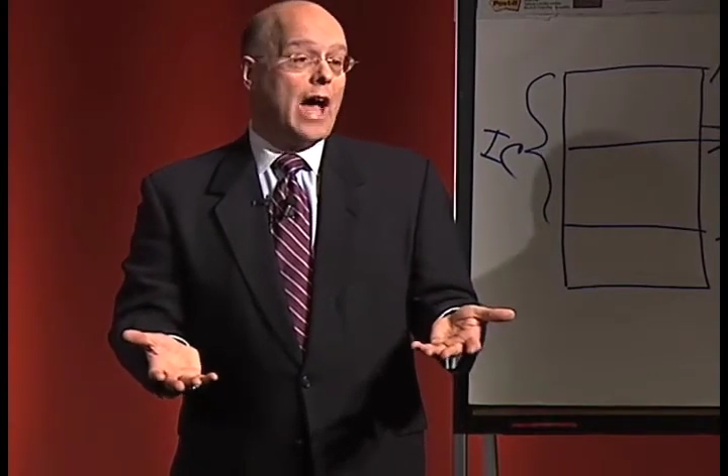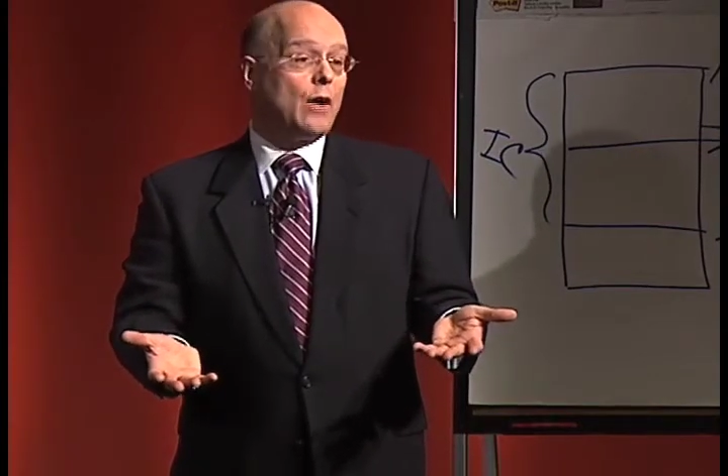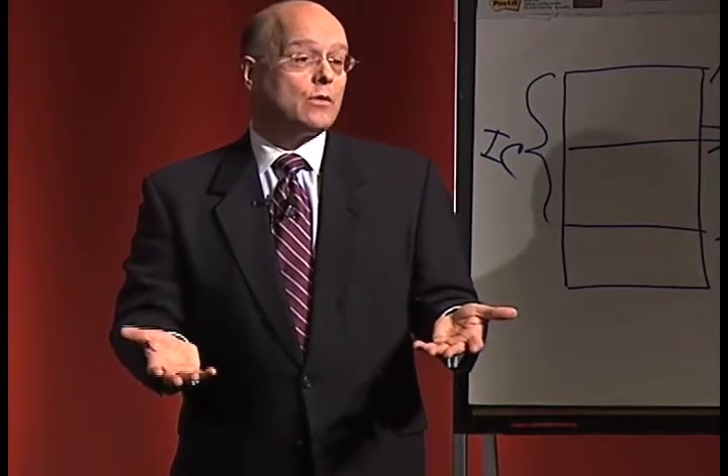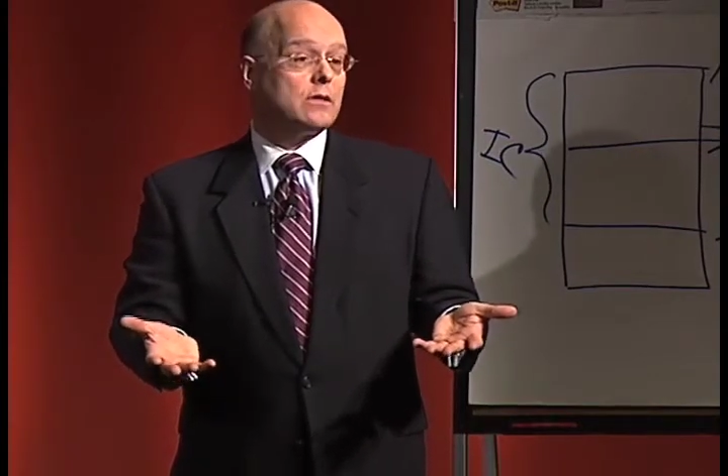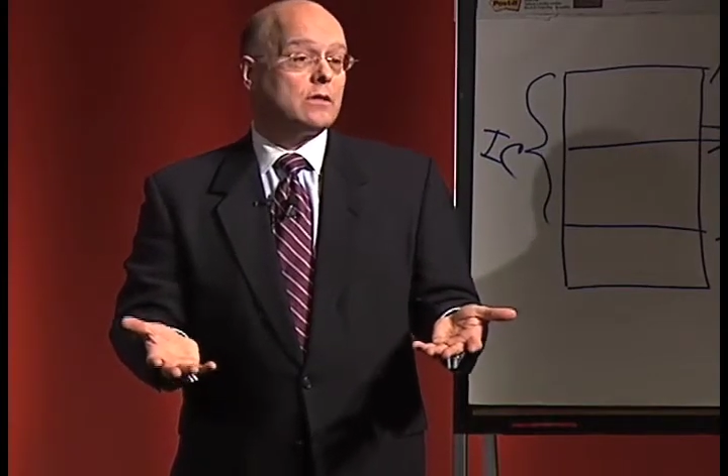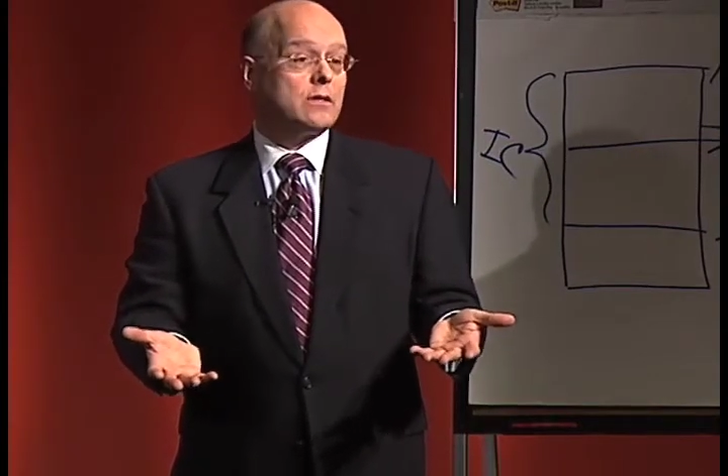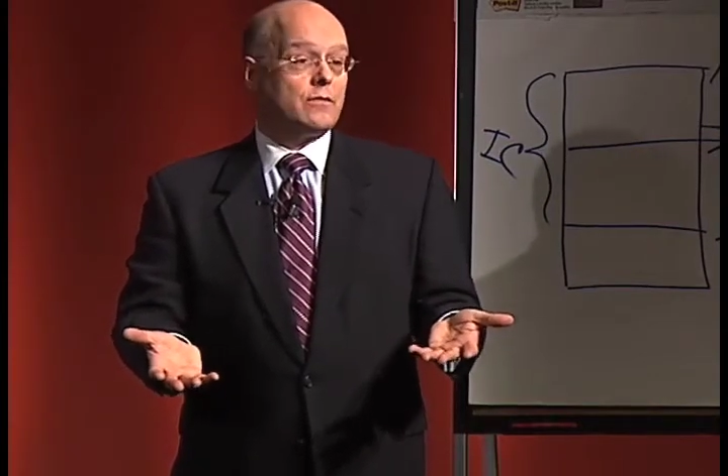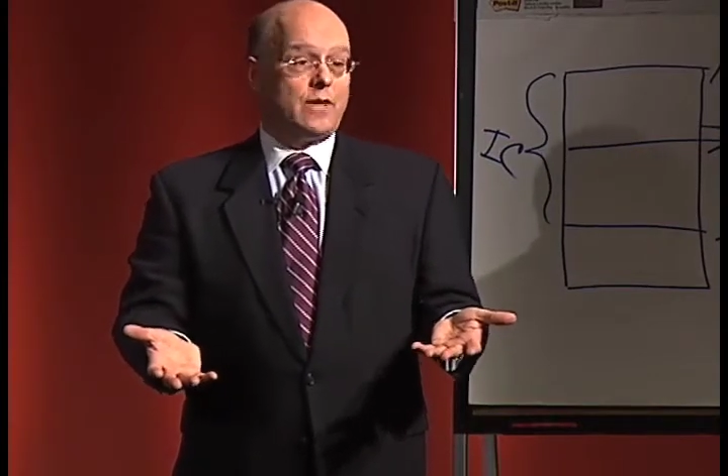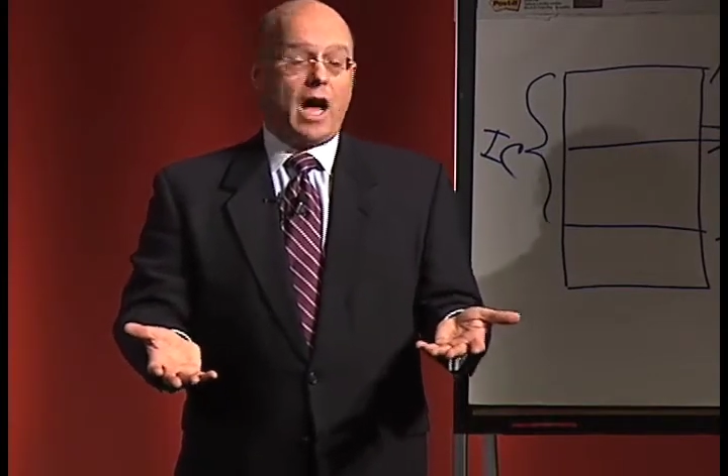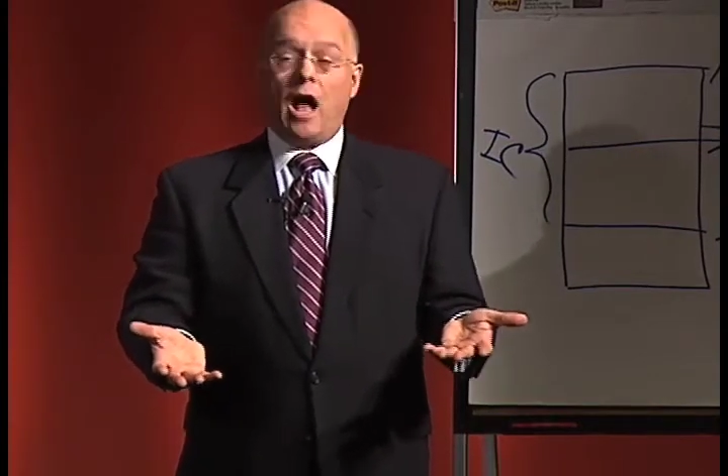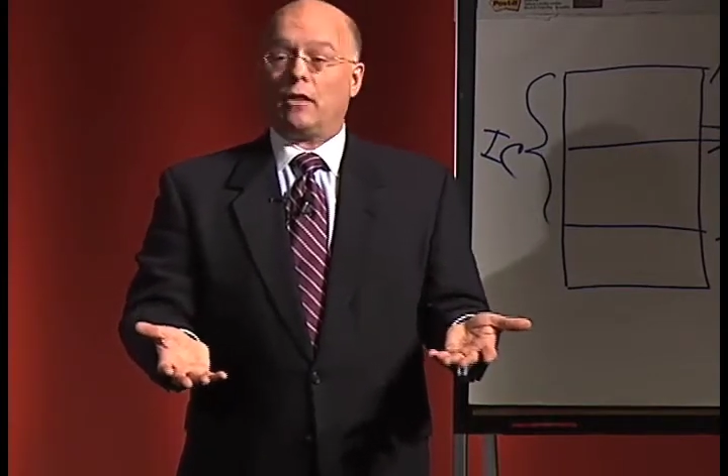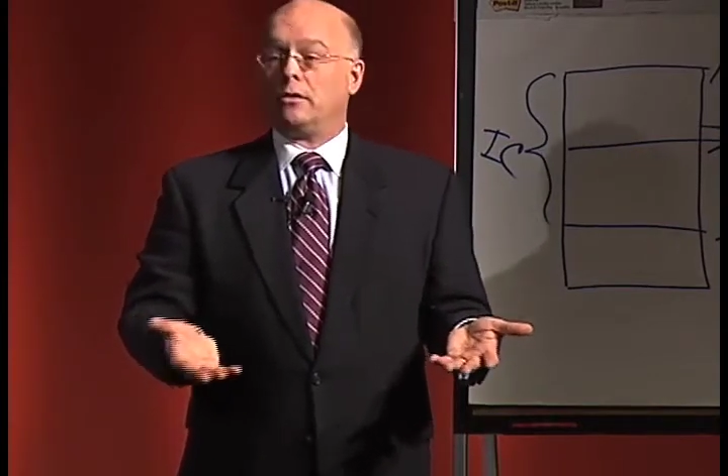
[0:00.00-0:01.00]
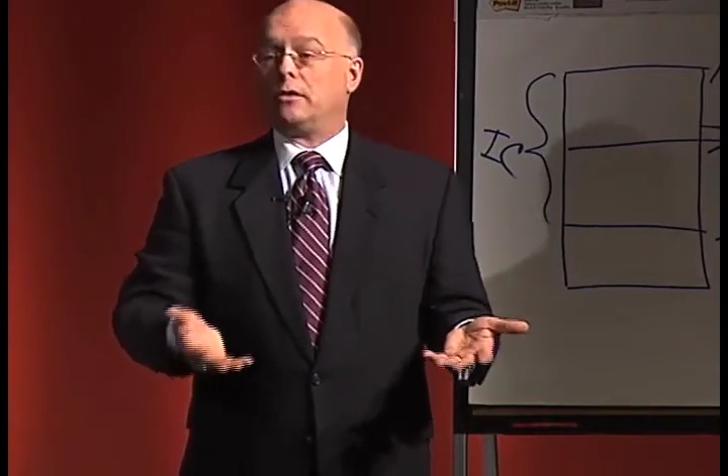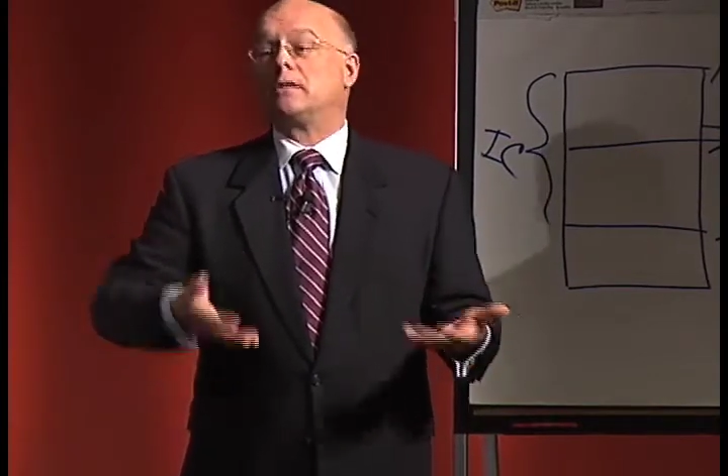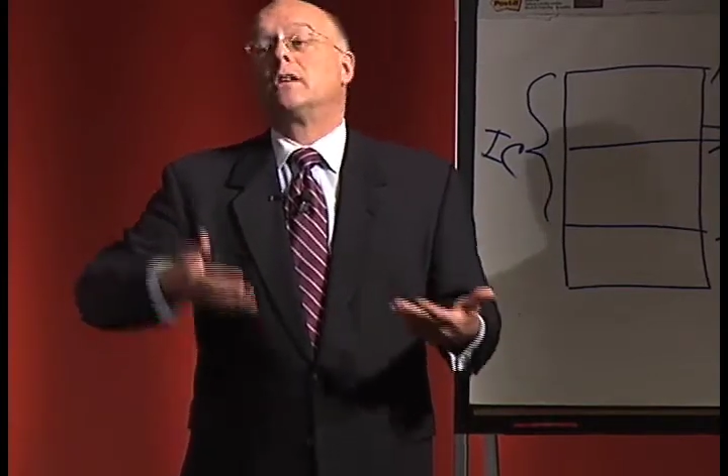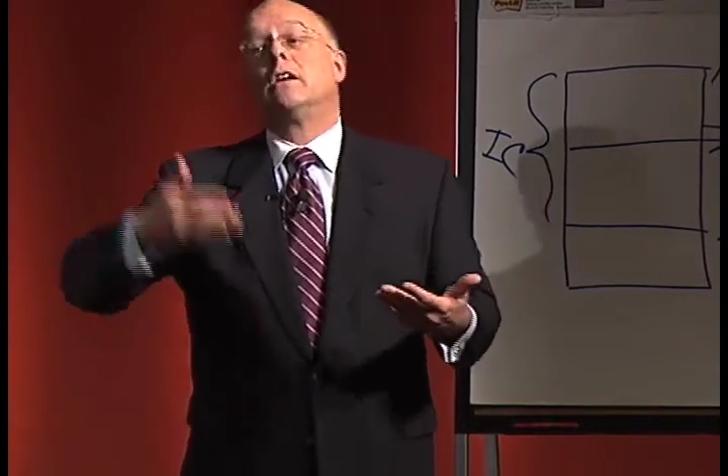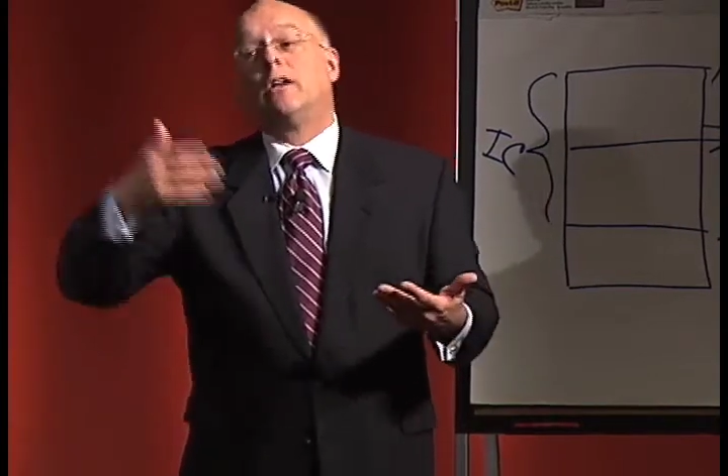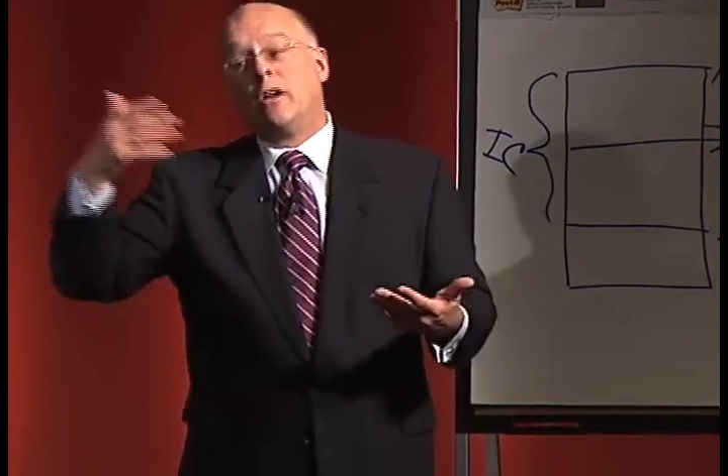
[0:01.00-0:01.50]
thousands of
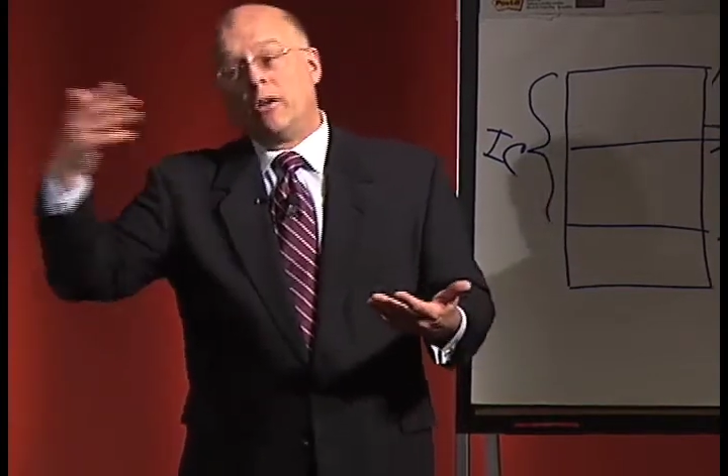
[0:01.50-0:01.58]
dollars